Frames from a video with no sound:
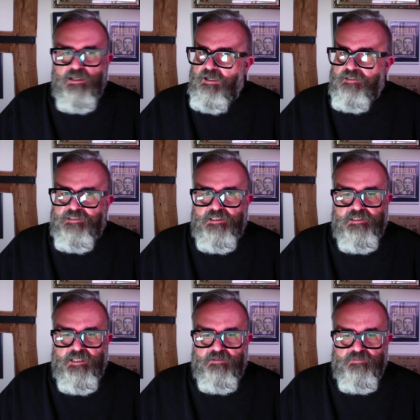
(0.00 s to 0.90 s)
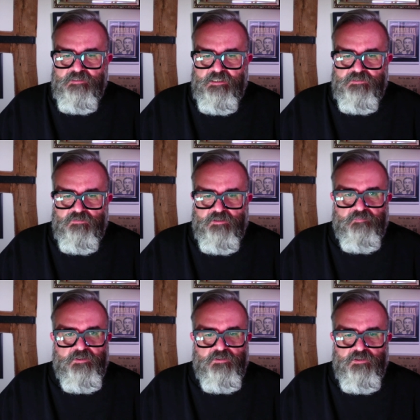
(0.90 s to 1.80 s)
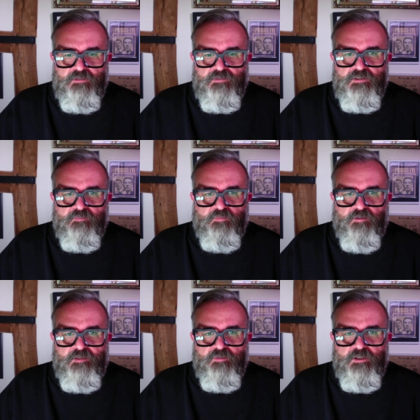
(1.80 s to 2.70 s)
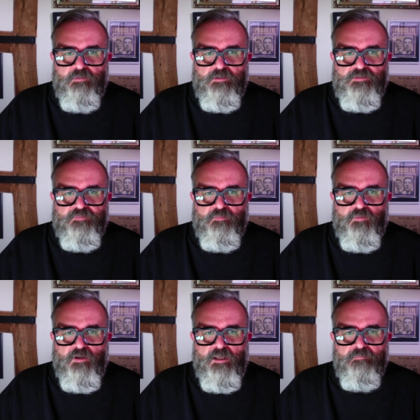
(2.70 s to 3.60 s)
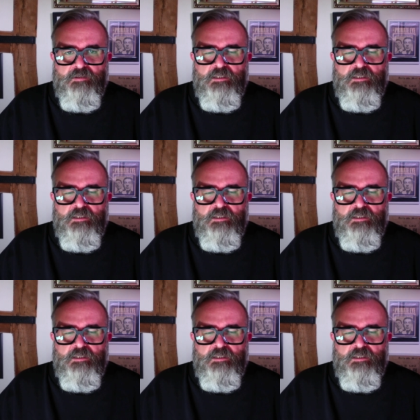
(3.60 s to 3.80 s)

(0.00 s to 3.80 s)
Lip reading: I'll tell you now, that's not going to be good news for anybody who owns a football club.